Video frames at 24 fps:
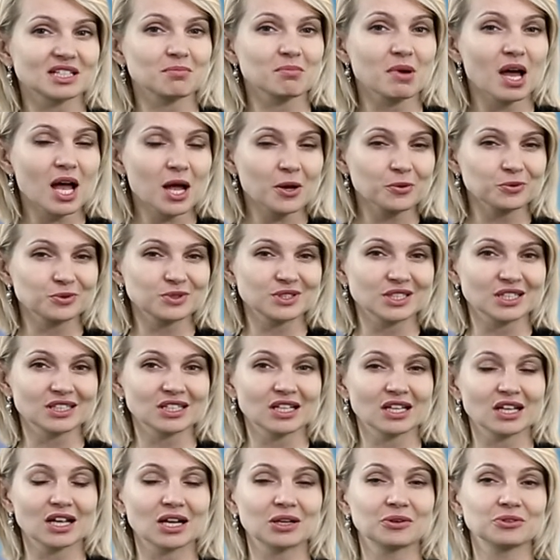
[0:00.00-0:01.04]
are mounting,
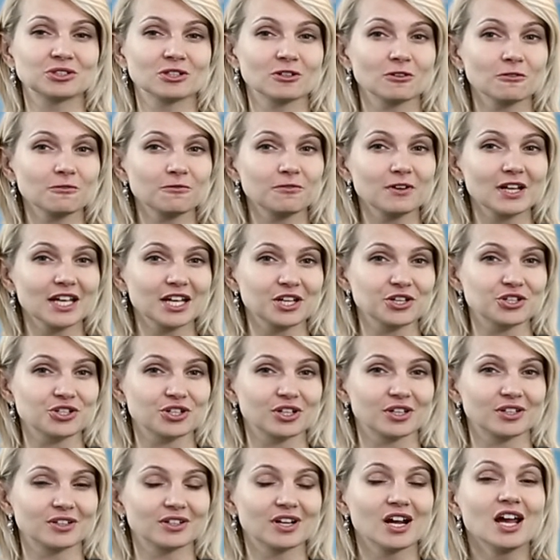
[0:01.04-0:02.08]
including
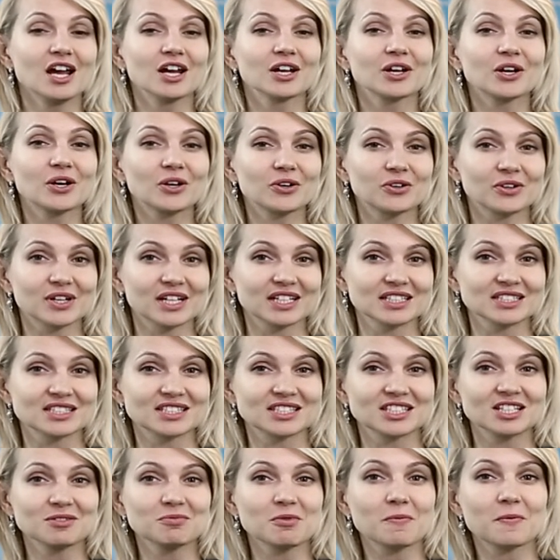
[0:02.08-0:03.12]
inflation, core
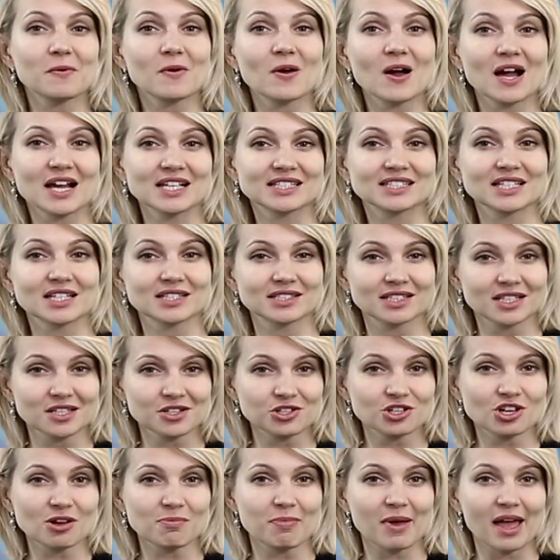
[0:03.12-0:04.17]
consumer prices
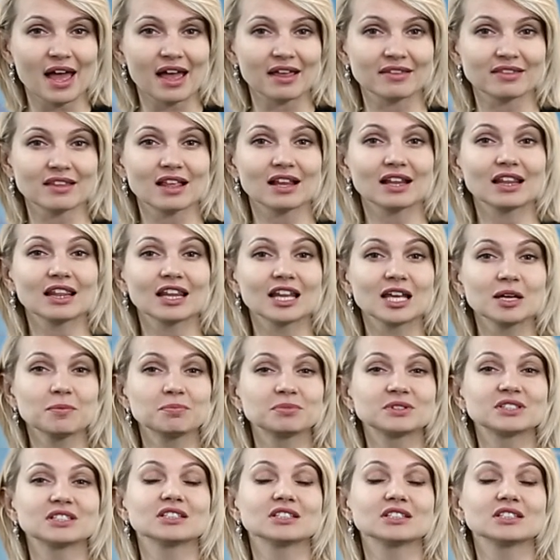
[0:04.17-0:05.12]
in Japan leaped